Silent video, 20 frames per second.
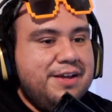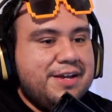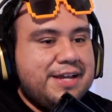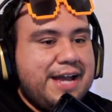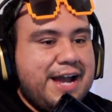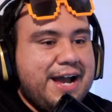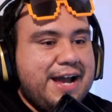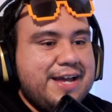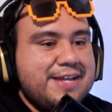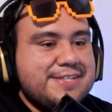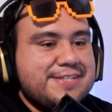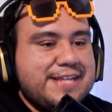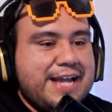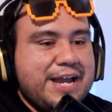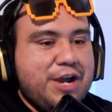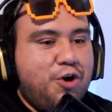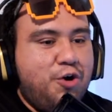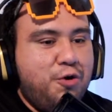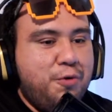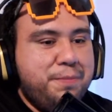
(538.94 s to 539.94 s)
Guys, I
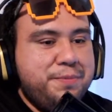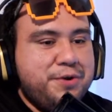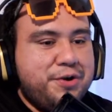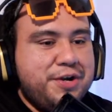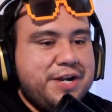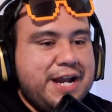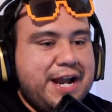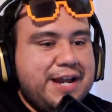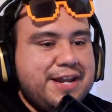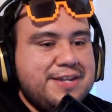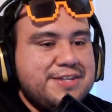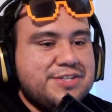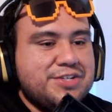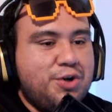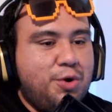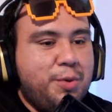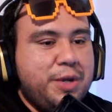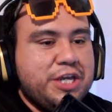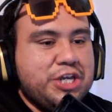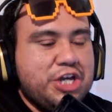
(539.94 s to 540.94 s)
hope your night is
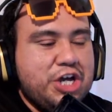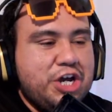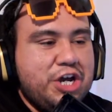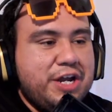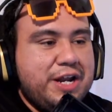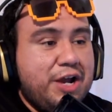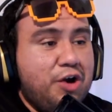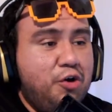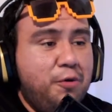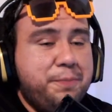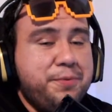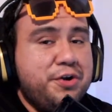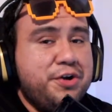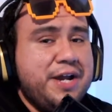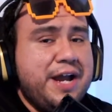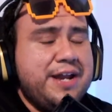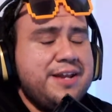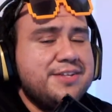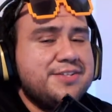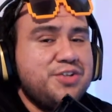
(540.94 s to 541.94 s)
going good. I hope your
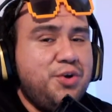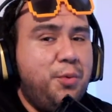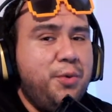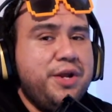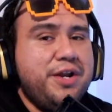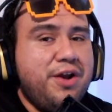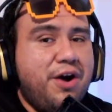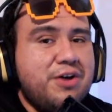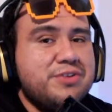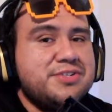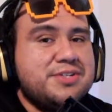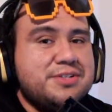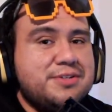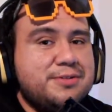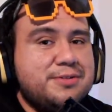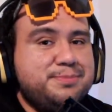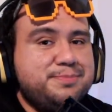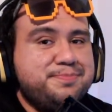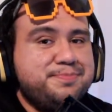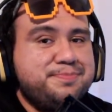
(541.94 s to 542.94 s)
night is going
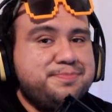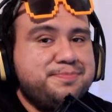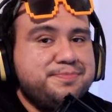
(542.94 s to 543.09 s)
awesome.